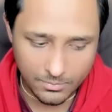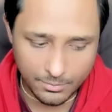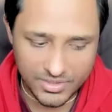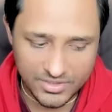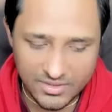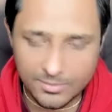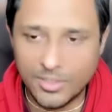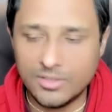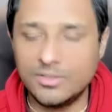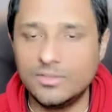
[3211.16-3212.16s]
business
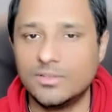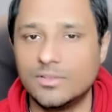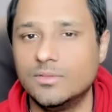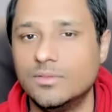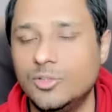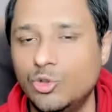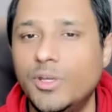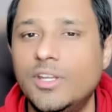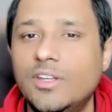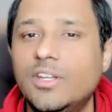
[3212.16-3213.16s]
partners you
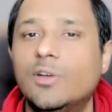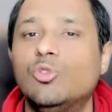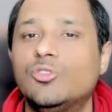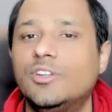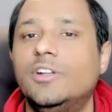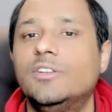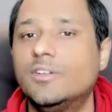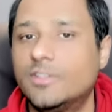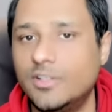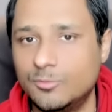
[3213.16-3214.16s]
may renegotiate the
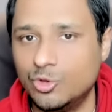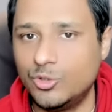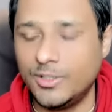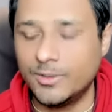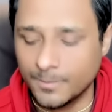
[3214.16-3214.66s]
terms okay